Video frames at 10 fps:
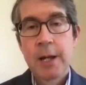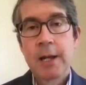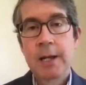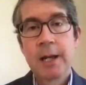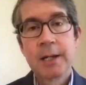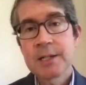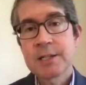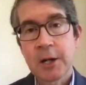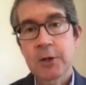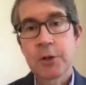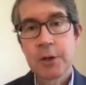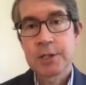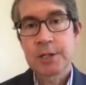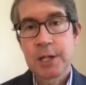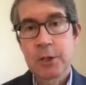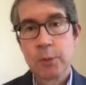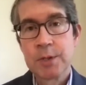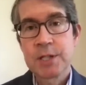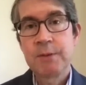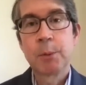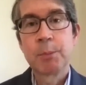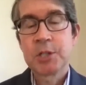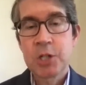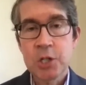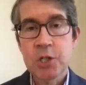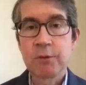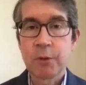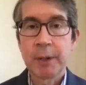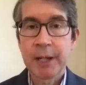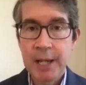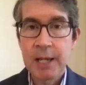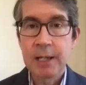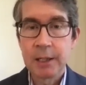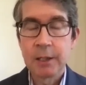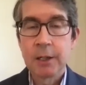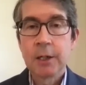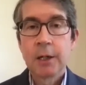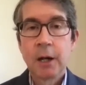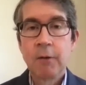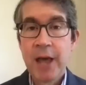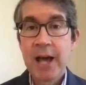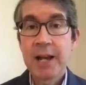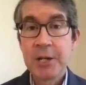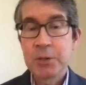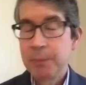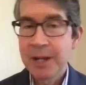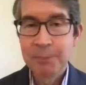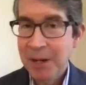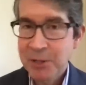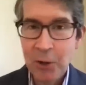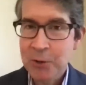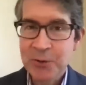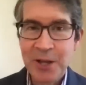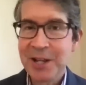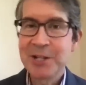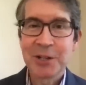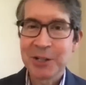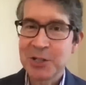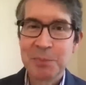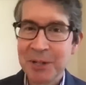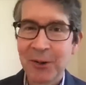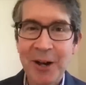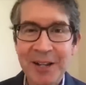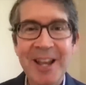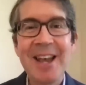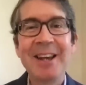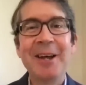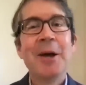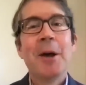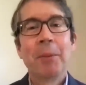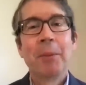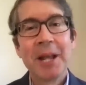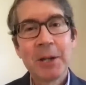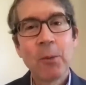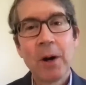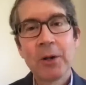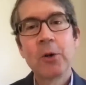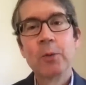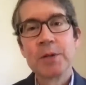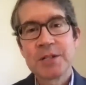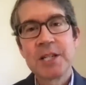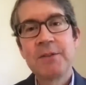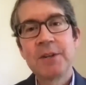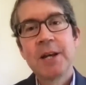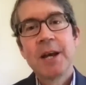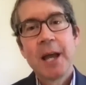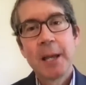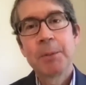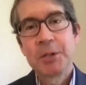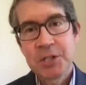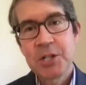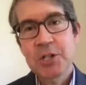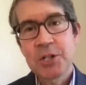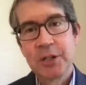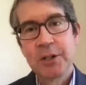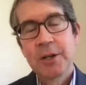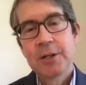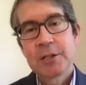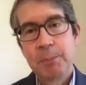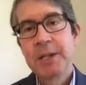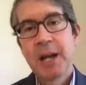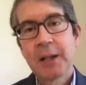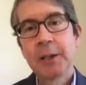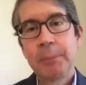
And any secretary of state who received a petition from a candidate of that age, and my daughter's that age, I think she'd be a great candidate, but anyone who received a petition to be on the